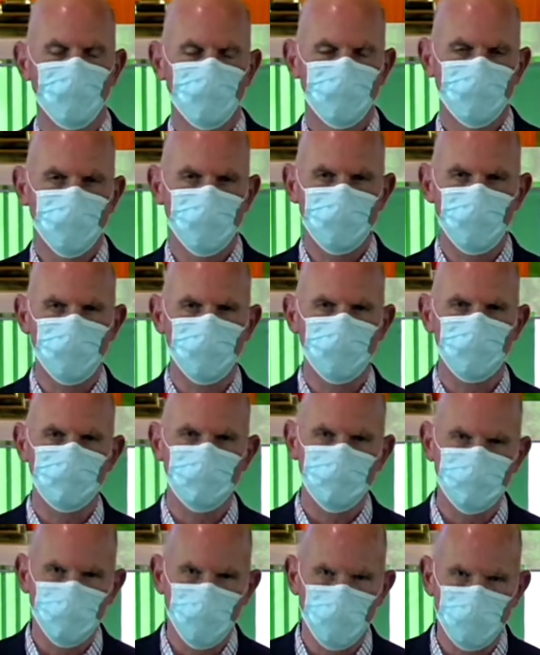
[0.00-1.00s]
take on a
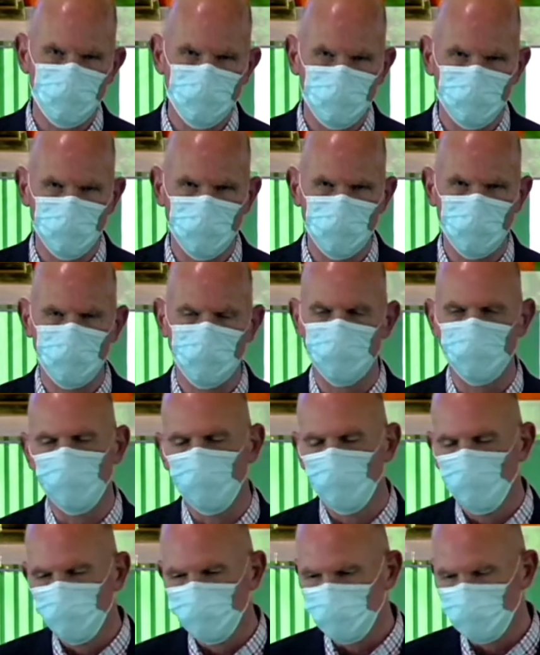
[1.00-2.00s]
responsibility,
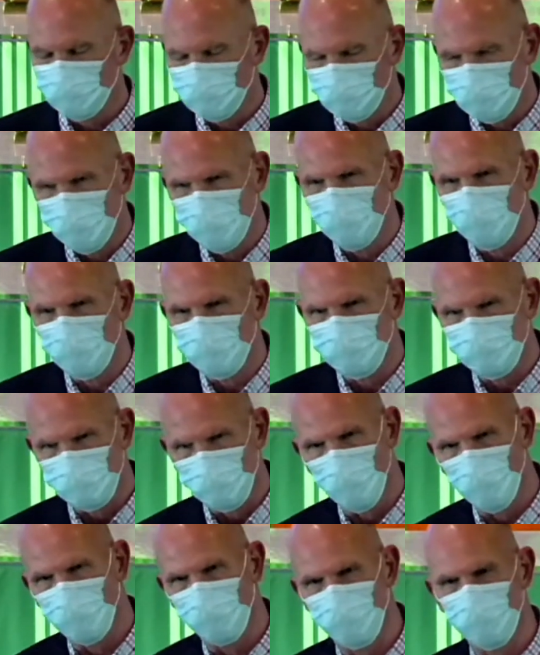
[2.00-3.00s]
fulfill a
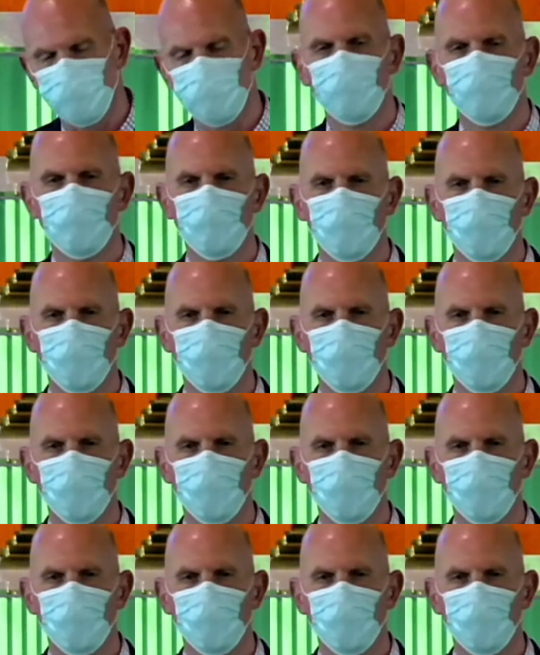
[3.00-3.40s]
role.